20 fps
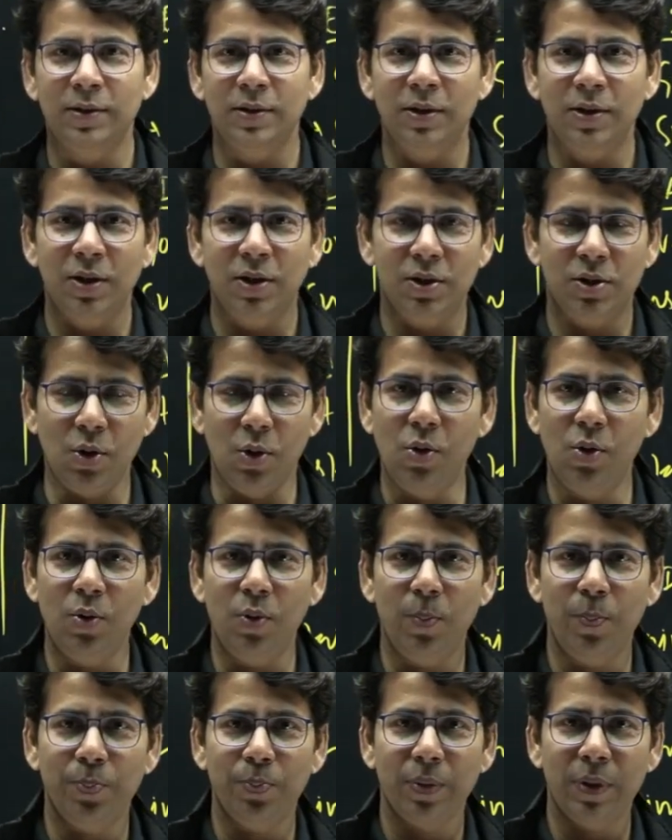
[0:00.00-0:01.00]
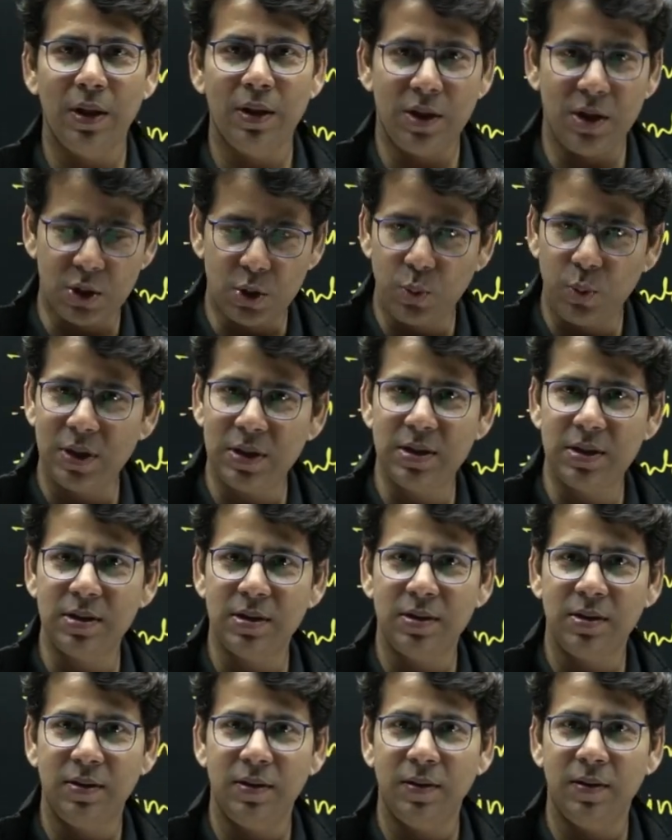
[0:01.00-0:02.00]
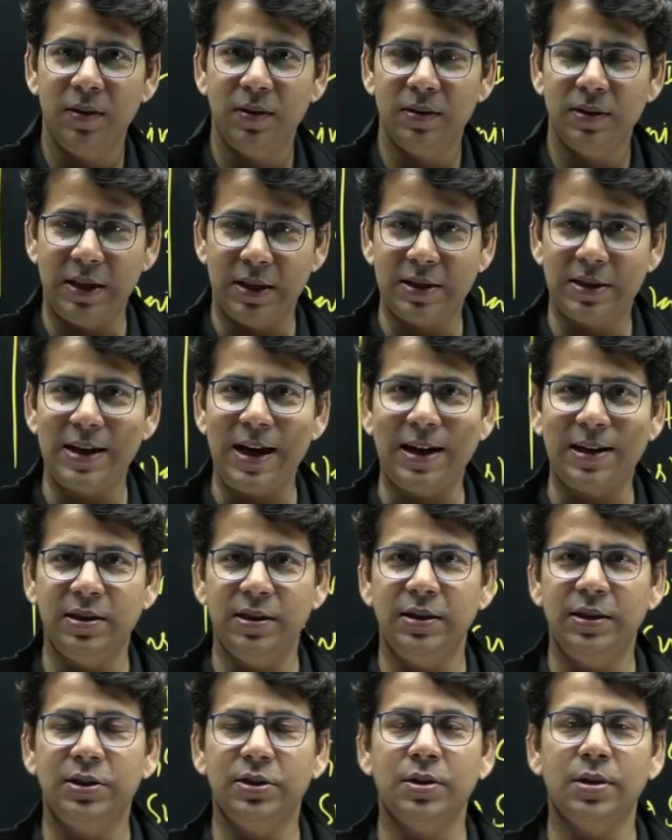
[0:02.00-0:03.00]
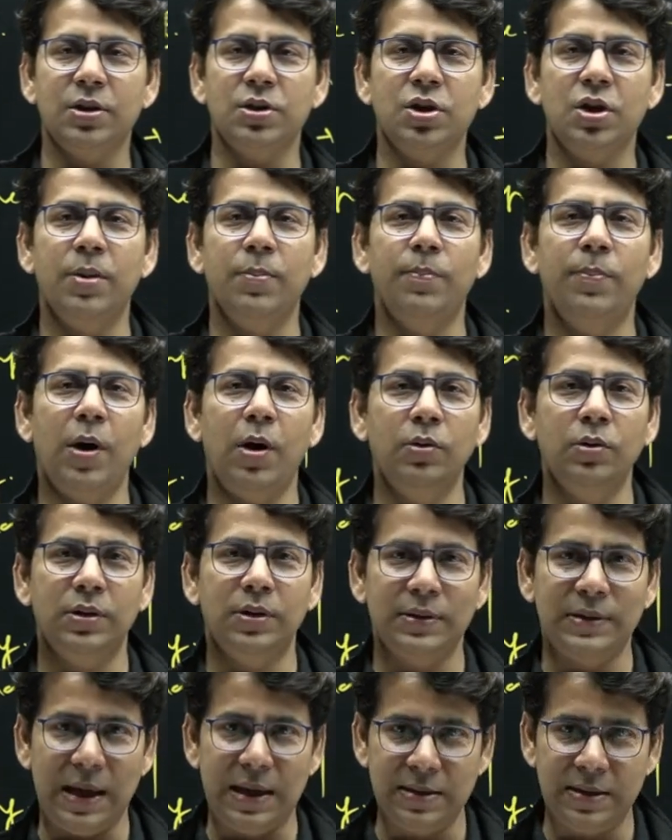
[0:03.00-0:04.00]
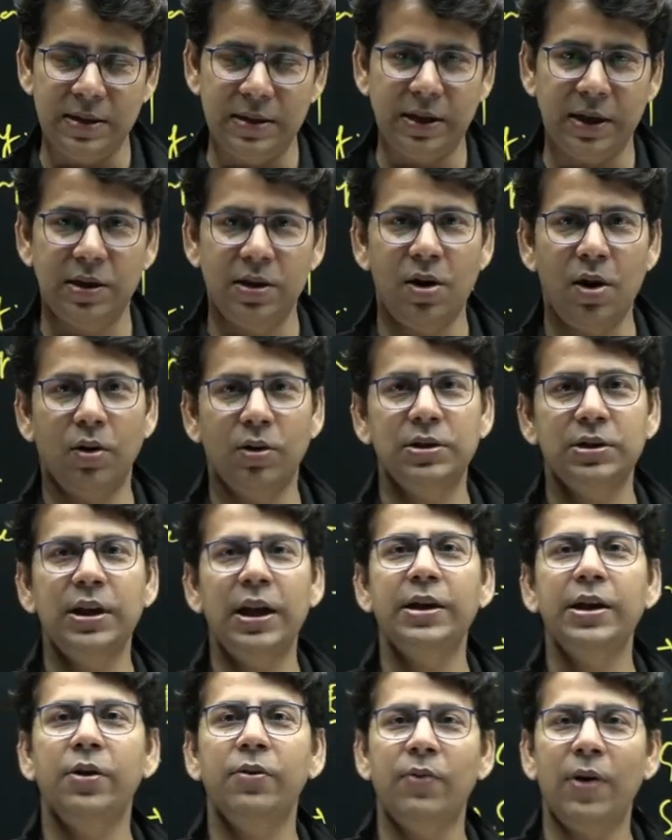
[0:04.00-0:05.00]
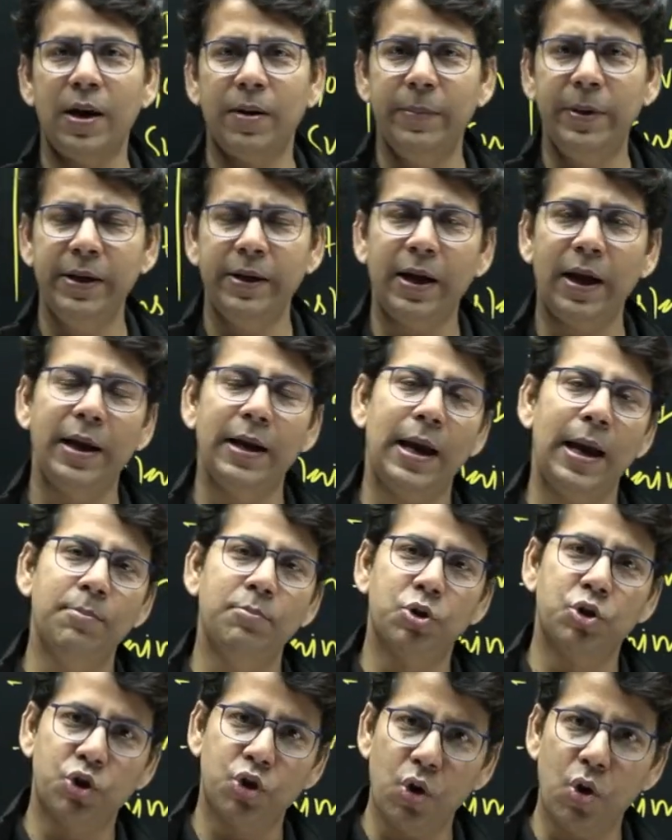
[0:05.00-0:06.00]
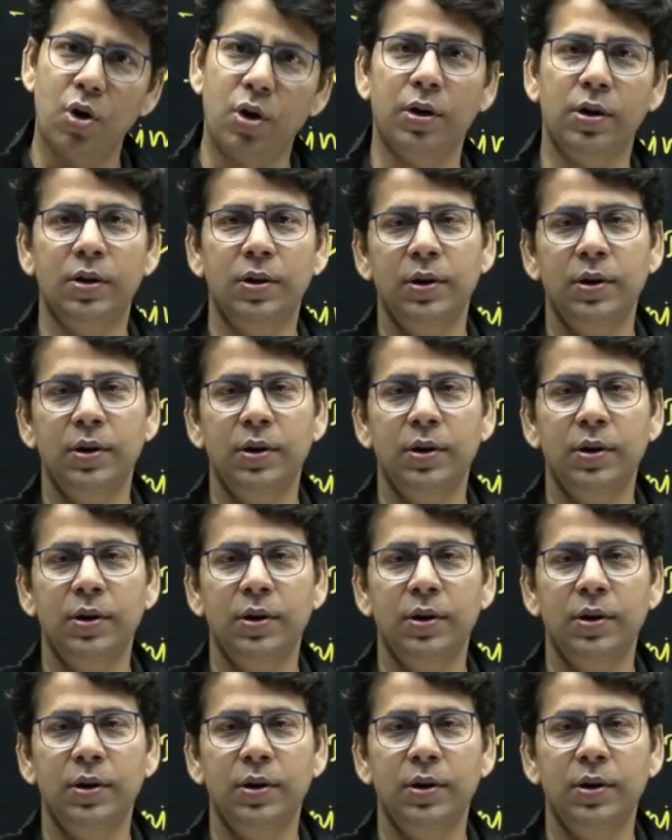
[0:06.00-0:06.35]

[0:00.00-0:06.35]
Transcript: So this was the strategy discussion about science and technology and environment, and I am sure